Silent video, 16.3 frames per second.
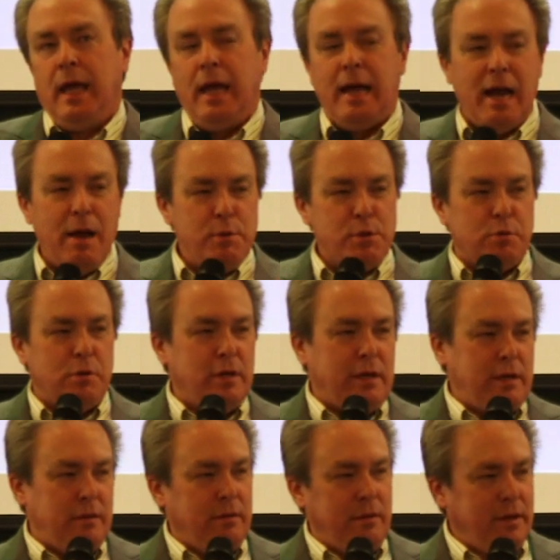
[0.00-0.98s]
And I was
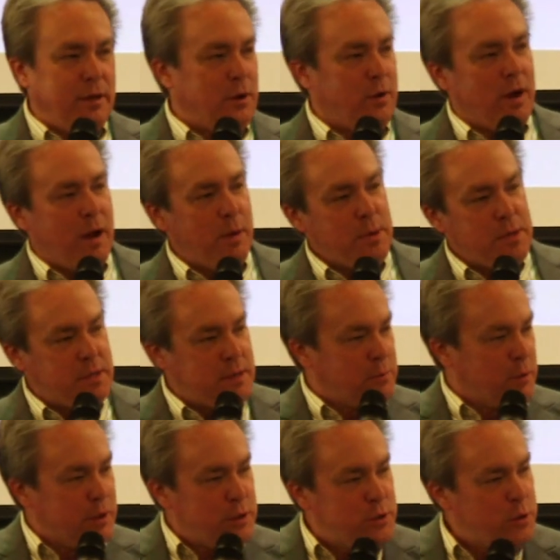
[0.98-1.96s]
really, you know, I was
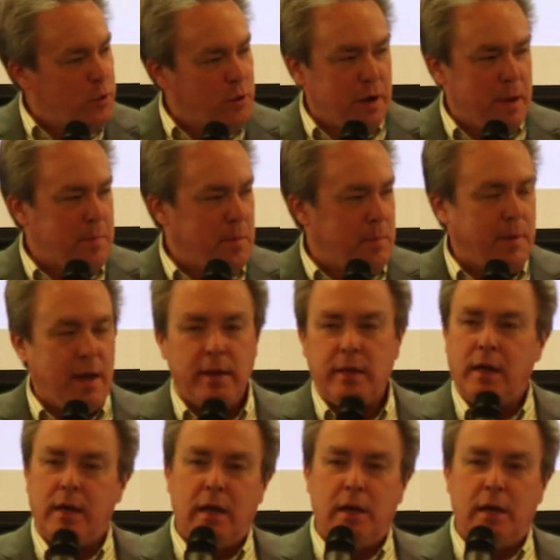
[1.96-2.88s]
really torn up about that.